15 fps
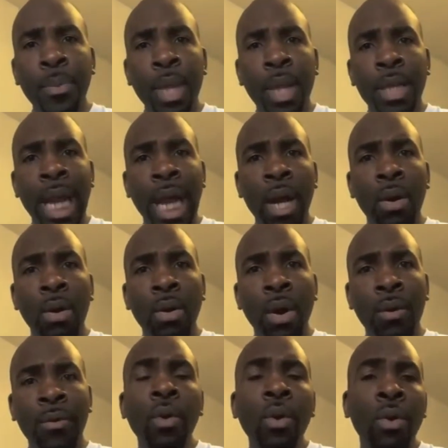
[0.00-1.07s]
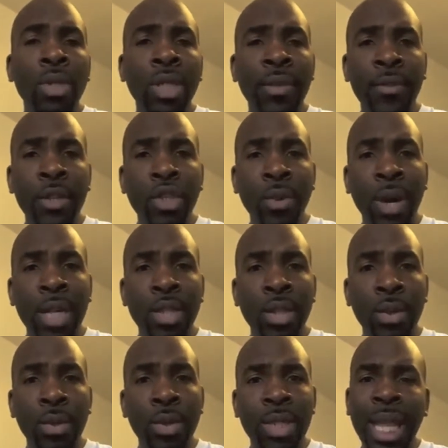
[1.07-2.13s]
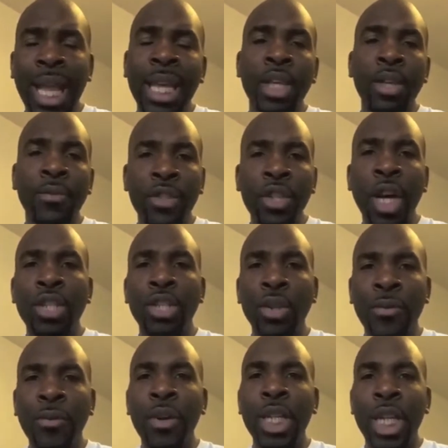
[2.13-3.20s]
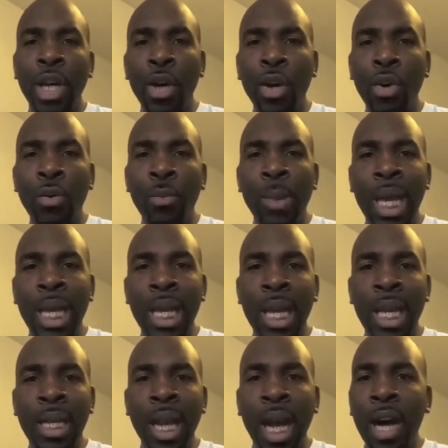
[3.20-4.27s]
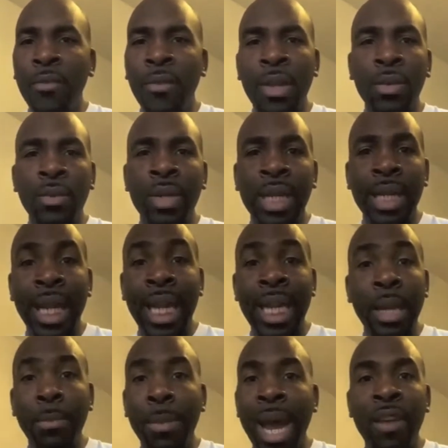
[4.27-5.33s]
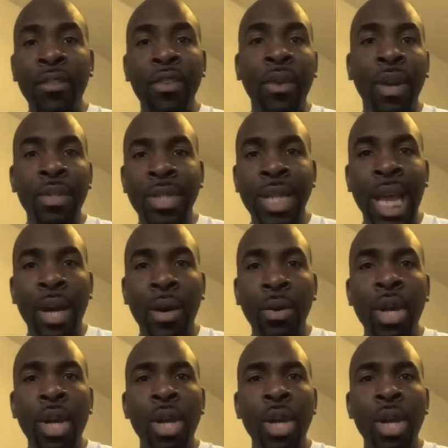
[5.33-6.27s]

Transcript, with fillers: Now, of course, if you try to, it's like you've charged your phone at home and then halfway through the day the battery runs out.